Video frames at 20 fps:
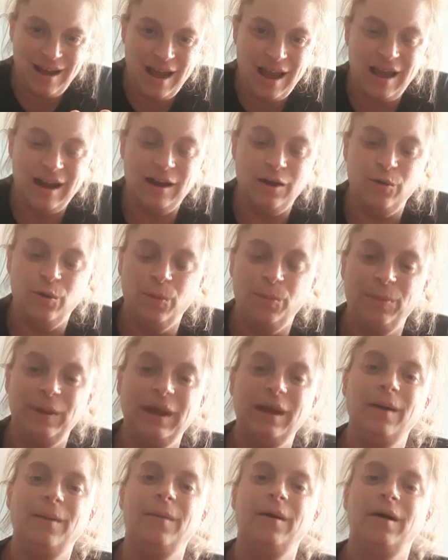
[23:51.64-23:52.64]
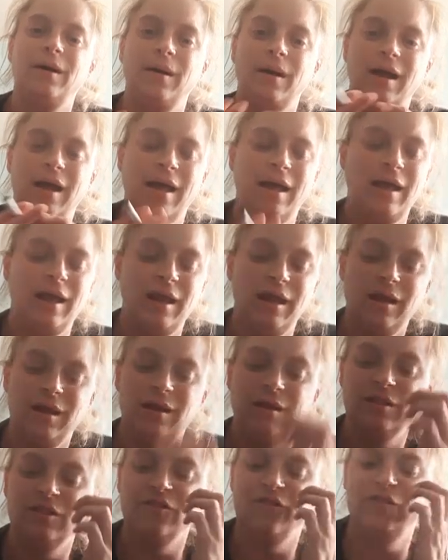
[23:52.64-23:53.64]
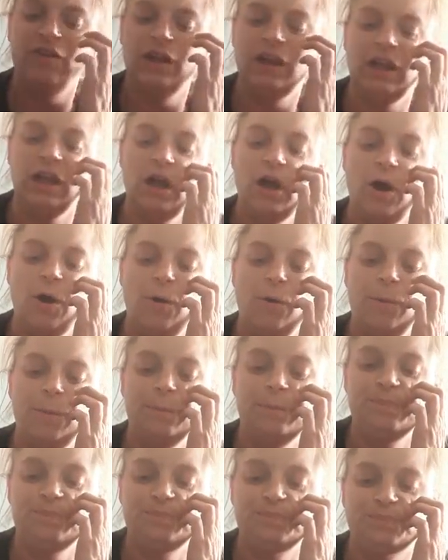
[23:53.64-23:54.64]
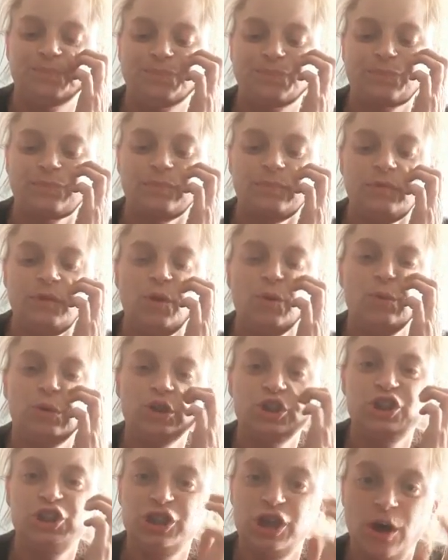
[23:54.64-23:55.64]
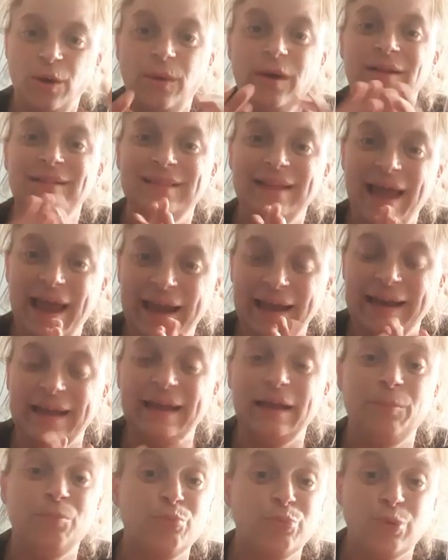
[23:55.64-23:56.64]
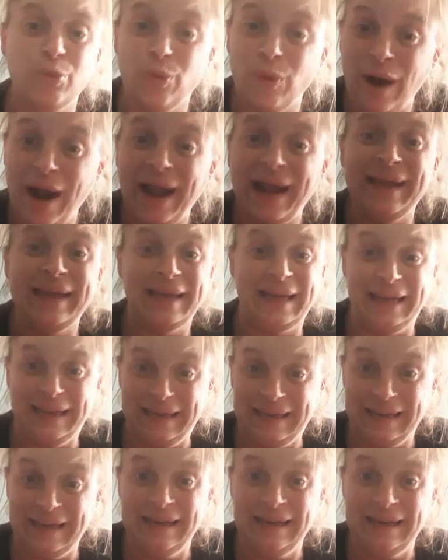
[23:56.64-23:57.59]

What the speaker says: And it will be the video will show a lady praying.